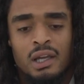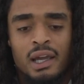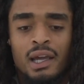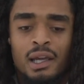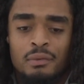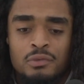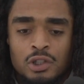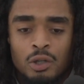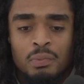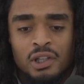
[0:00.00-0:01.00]
And, you
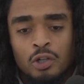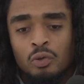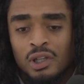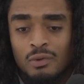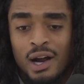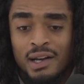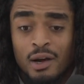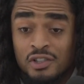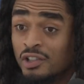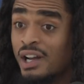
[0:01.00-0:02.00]
know, but the cool thing right
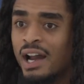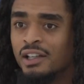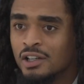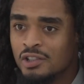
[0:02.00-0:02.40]
now is they're not here.